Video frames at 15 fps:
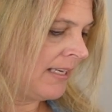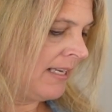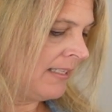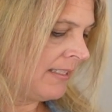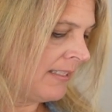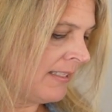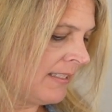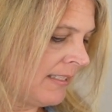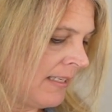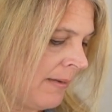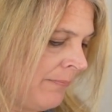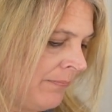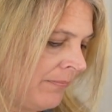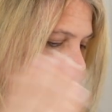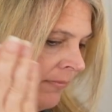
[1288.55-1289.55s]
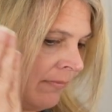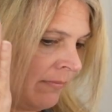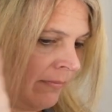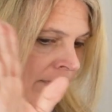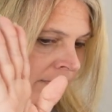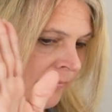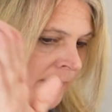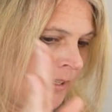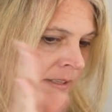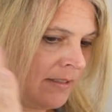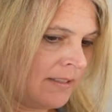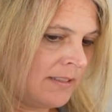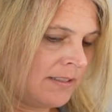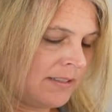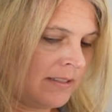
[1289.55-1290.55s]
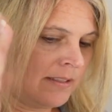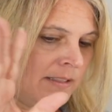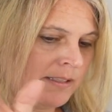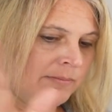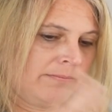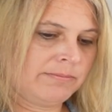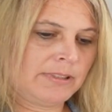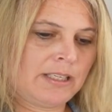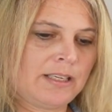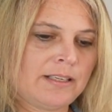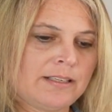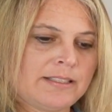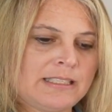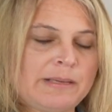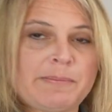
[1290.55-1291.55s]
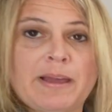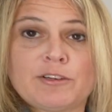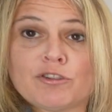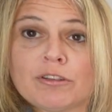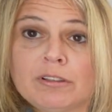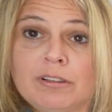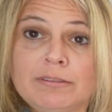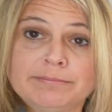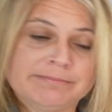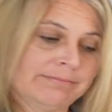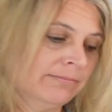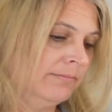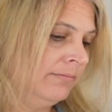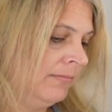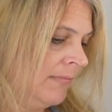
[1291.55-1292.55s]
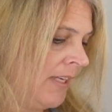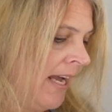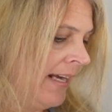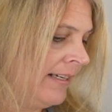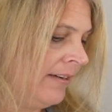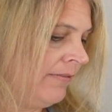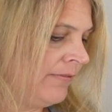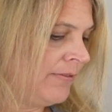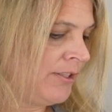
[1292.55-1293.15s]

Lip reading: it's symmetrical, kind of.